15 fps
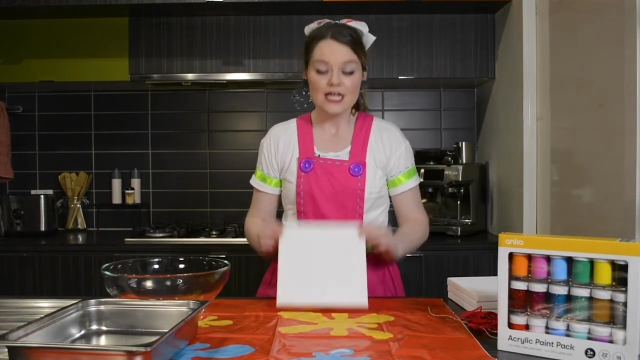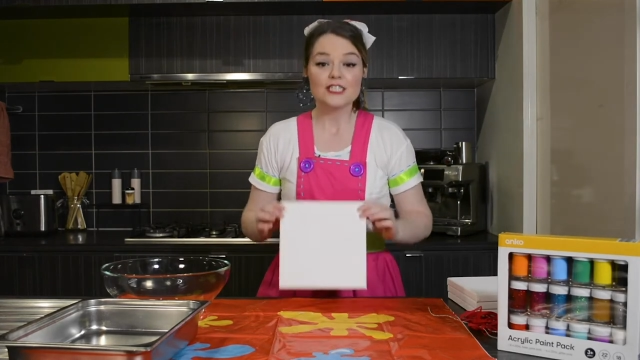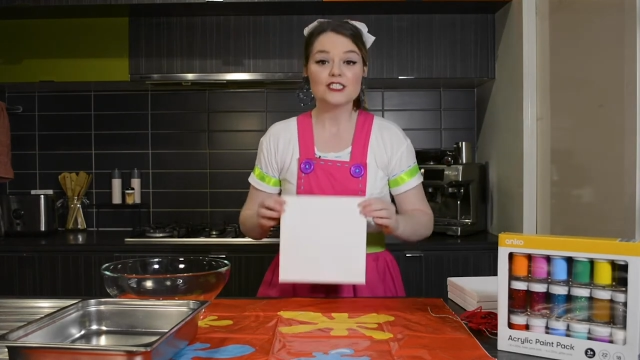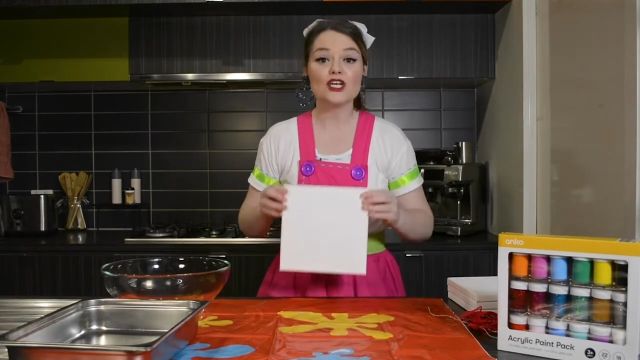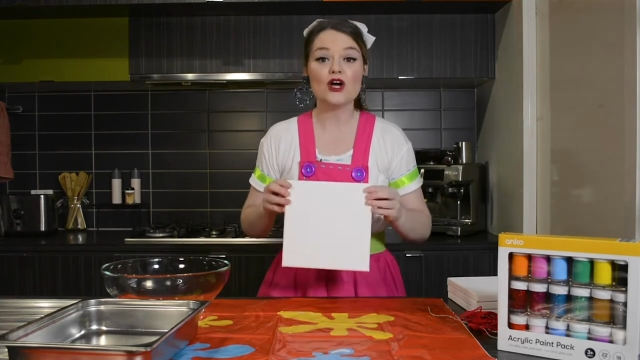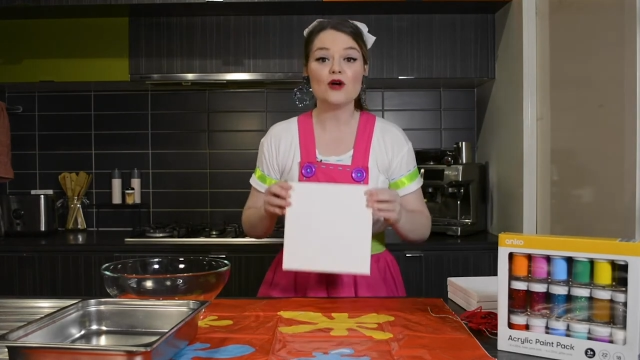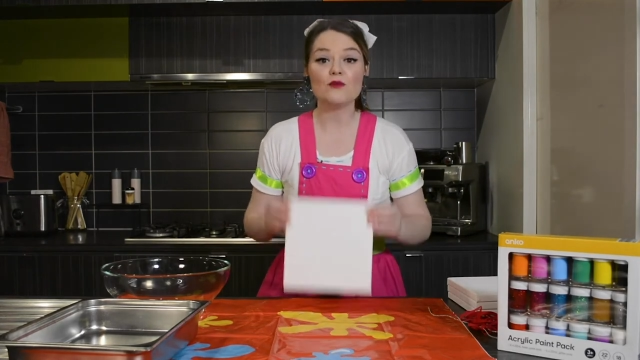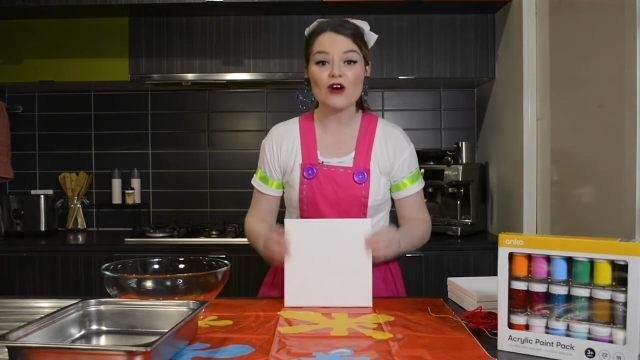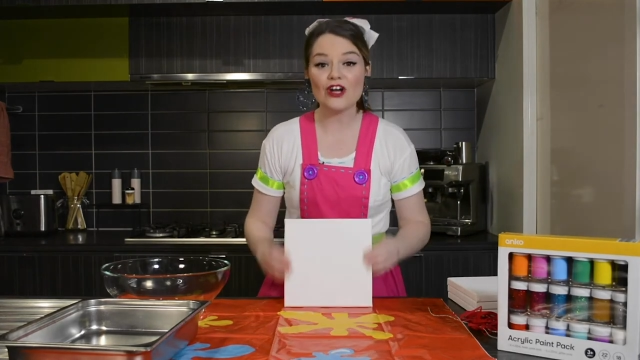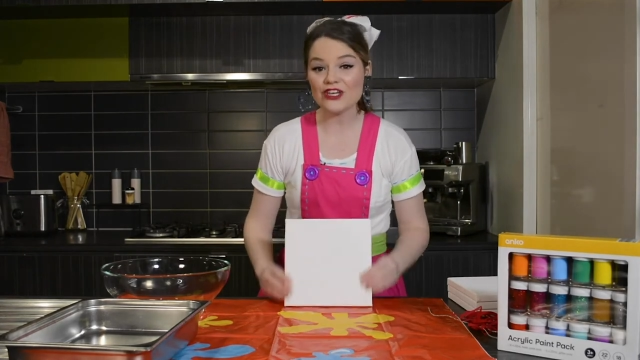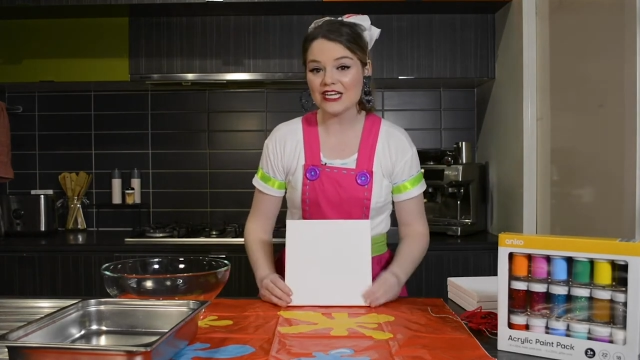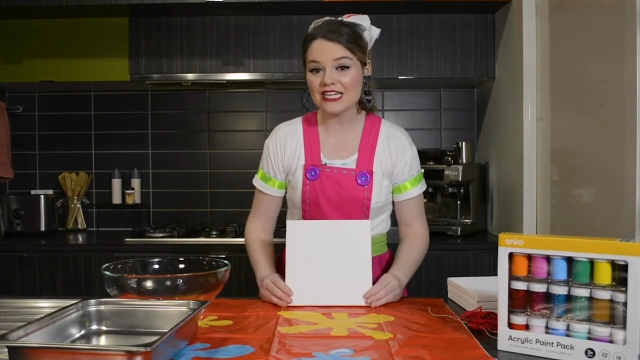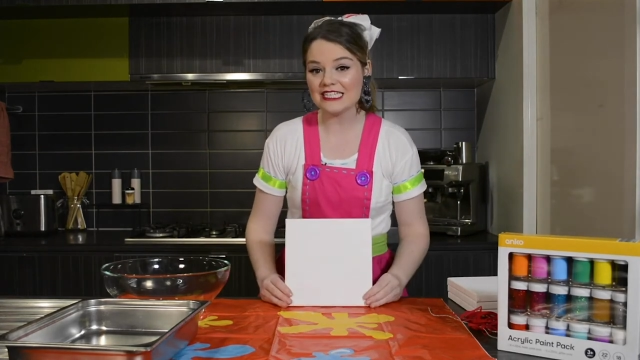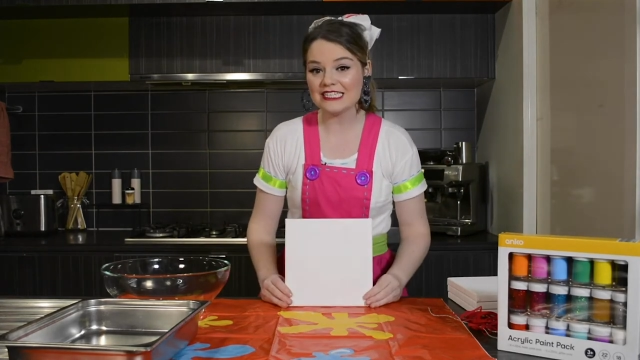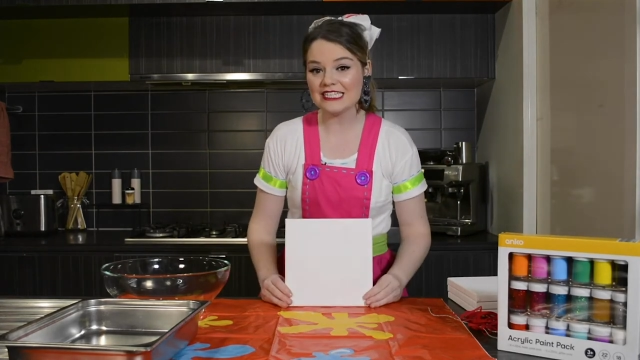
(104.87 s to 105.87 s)
So what
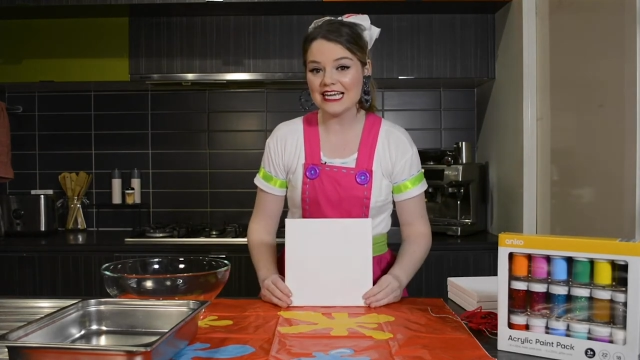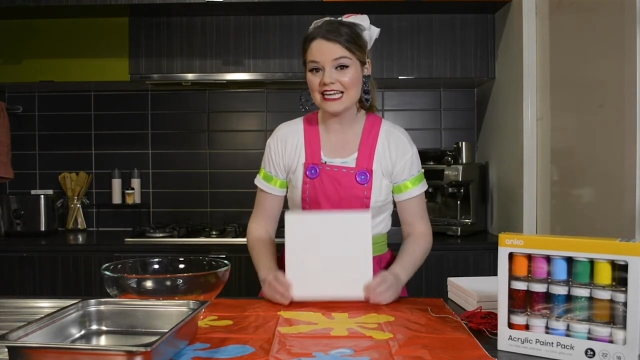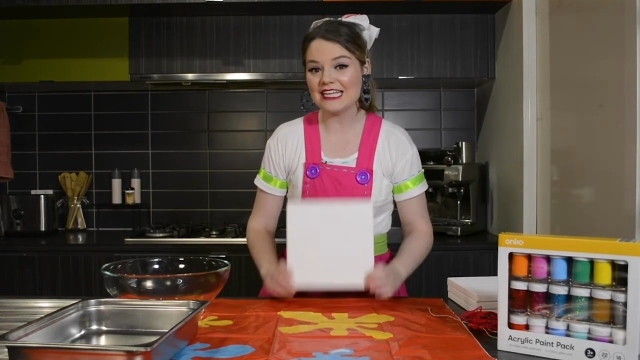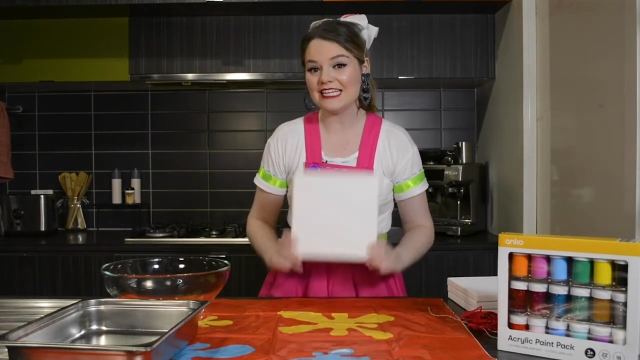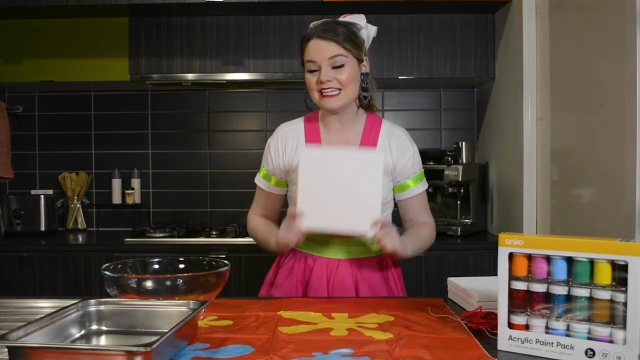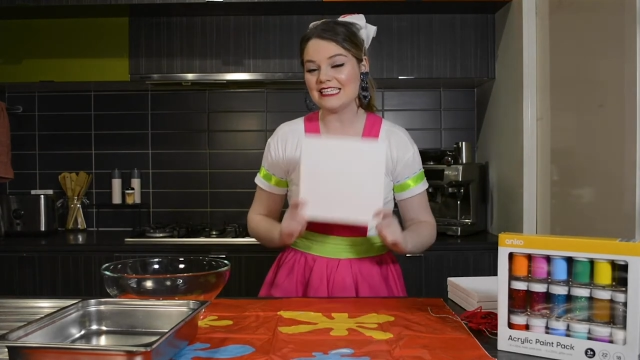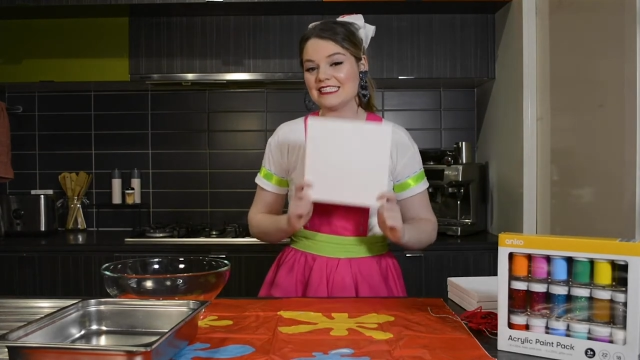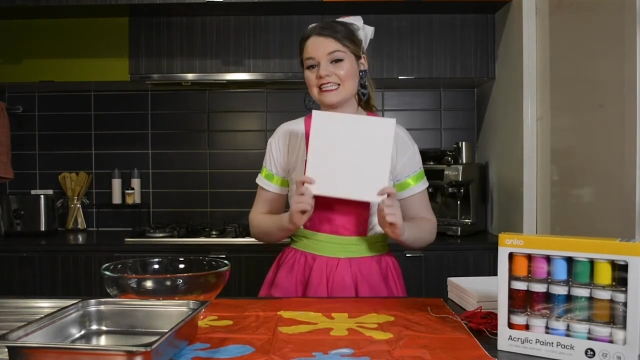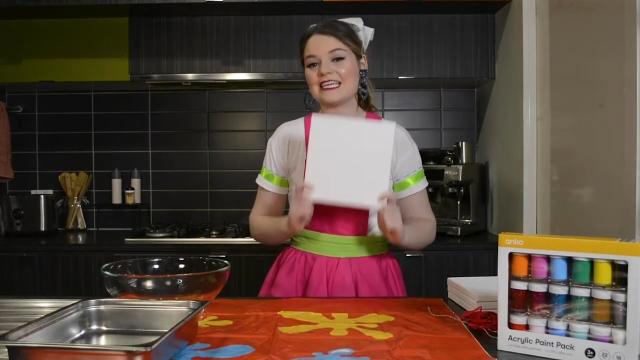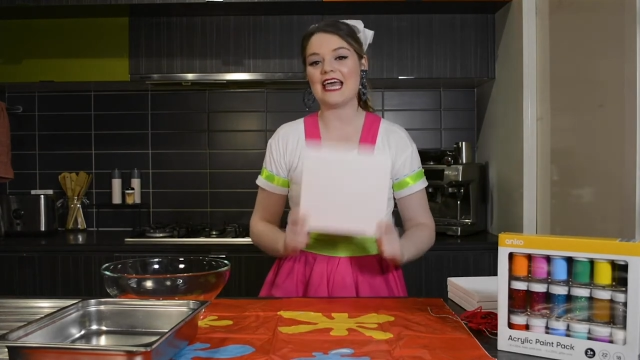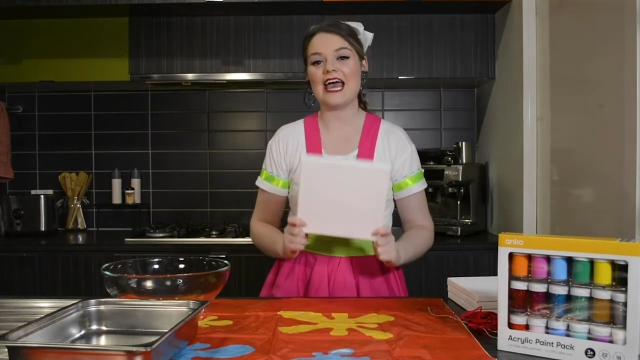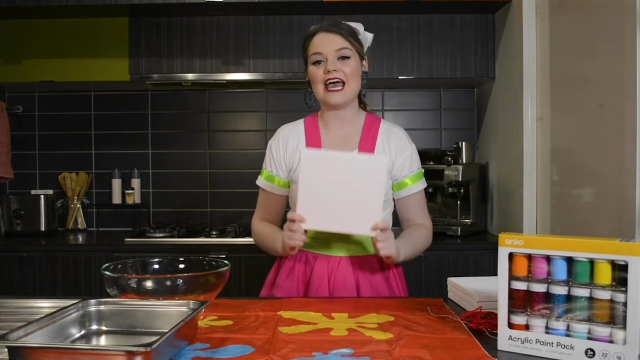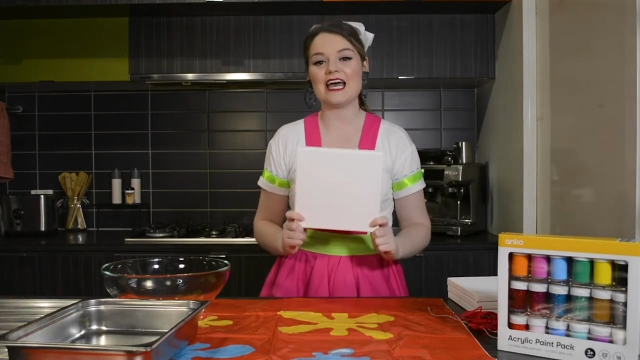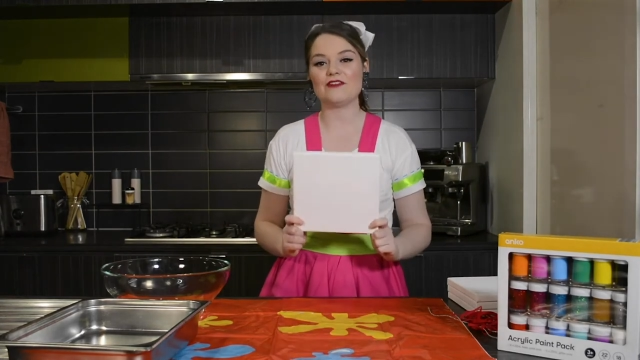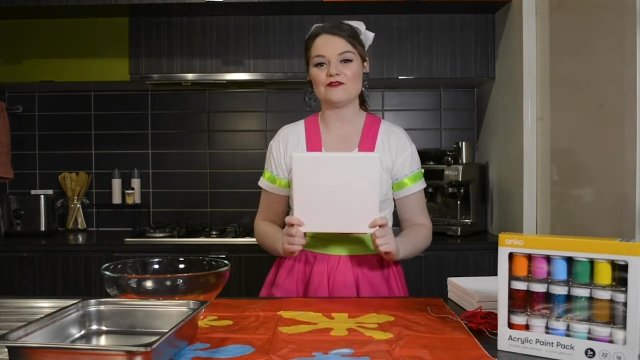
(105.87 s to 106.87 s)
you're gonna need is a
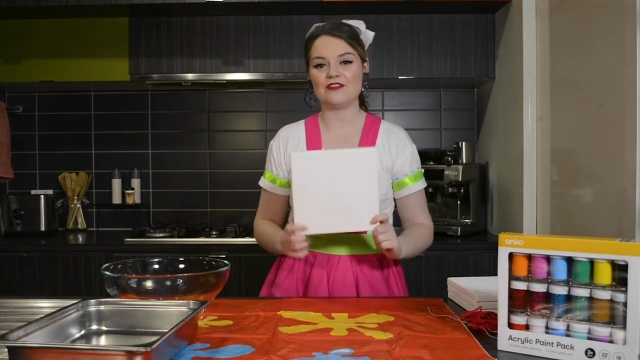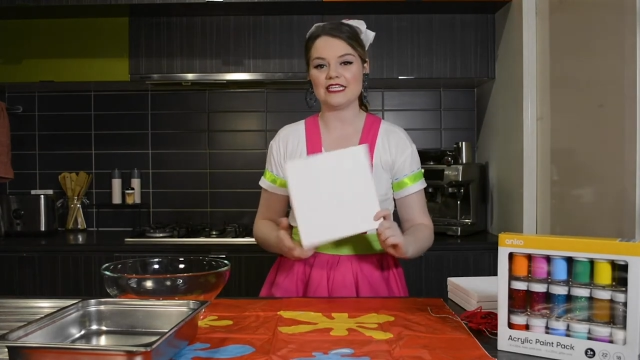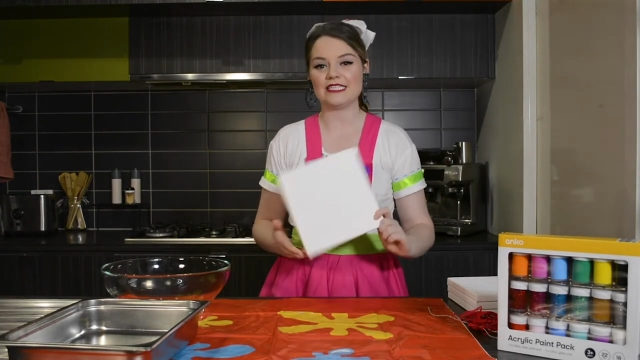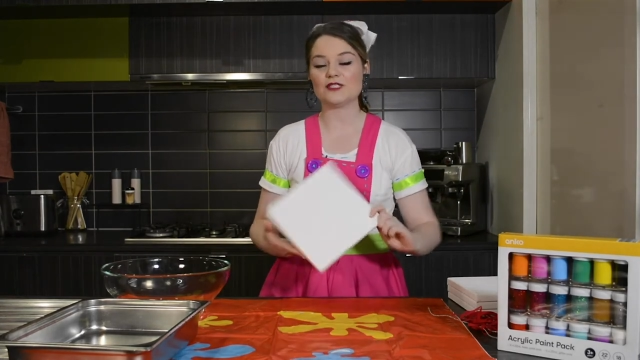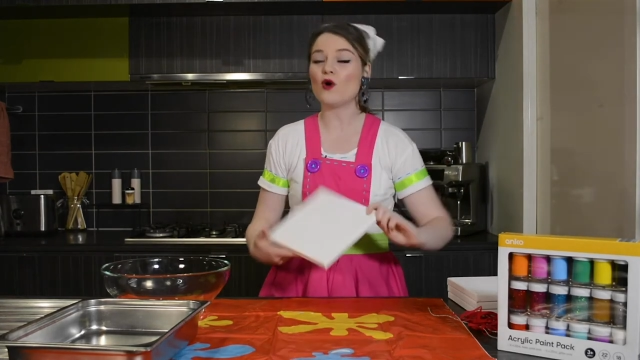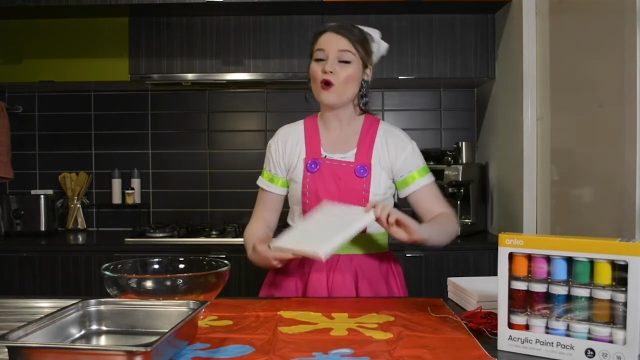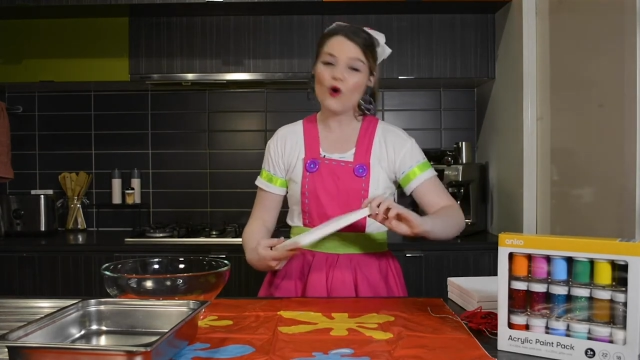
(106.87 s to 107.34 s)
canvas,